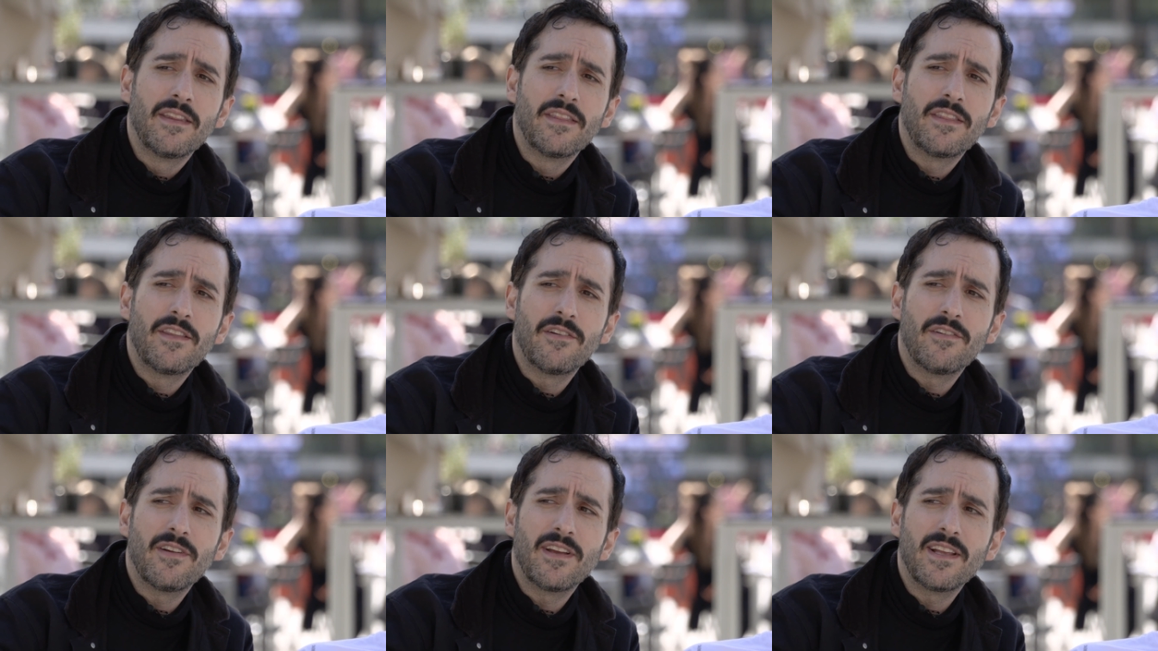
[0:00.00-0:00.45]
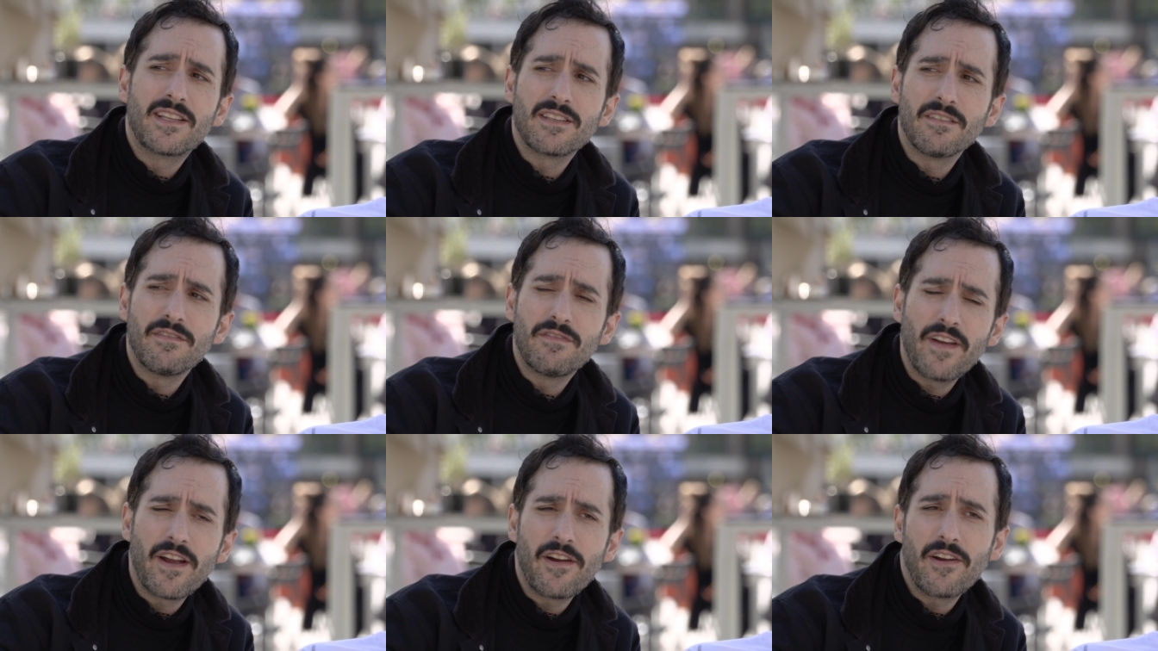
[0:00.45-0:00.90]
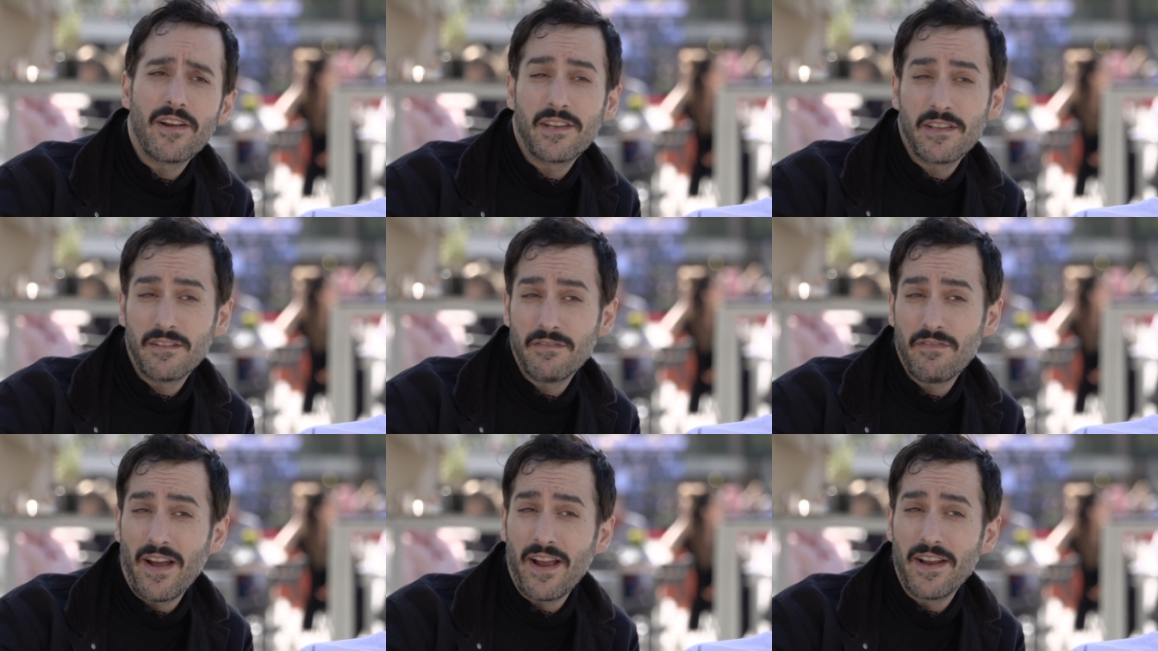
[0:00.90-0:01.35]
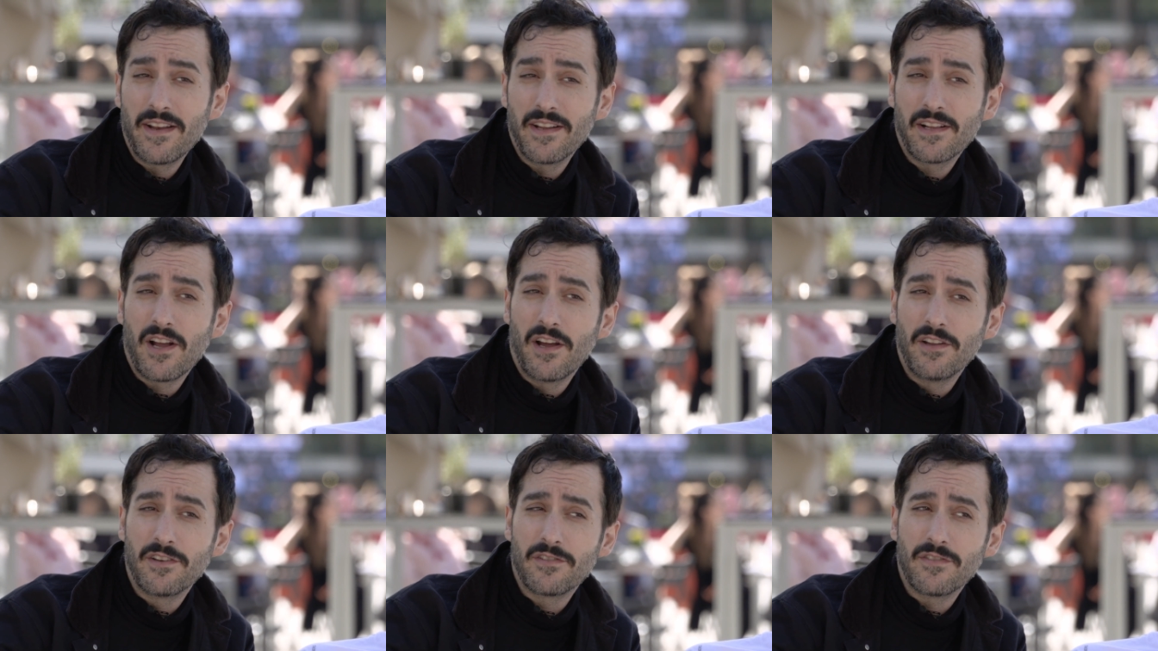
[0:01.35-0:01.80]
there, it's a very
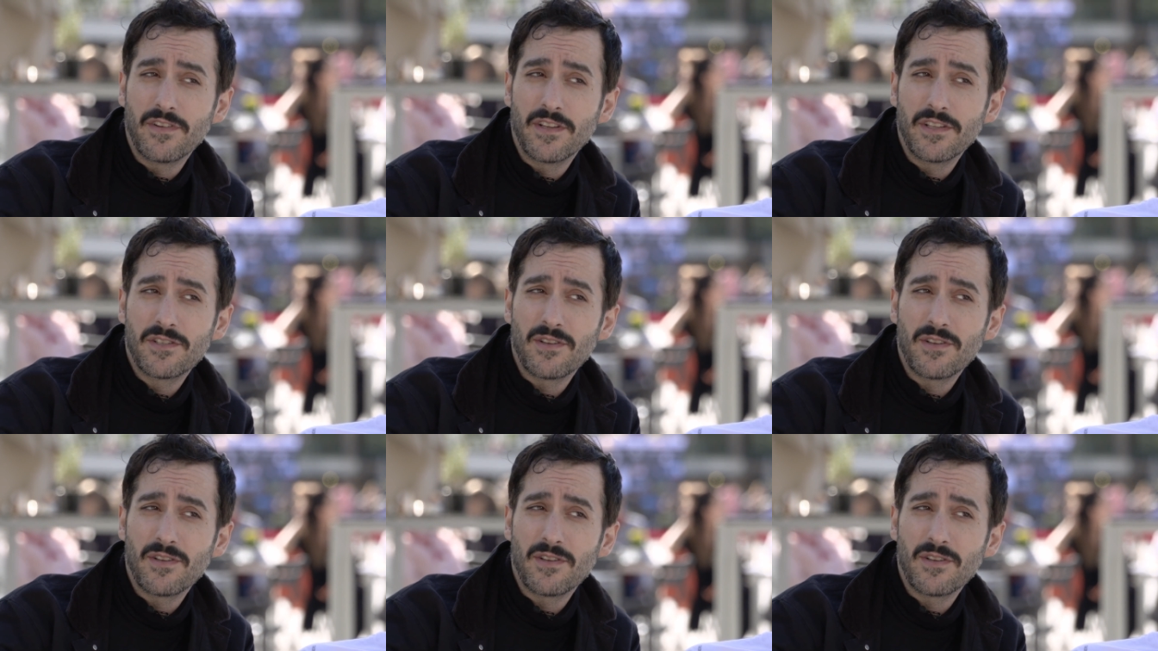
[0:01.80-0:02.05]
divided country.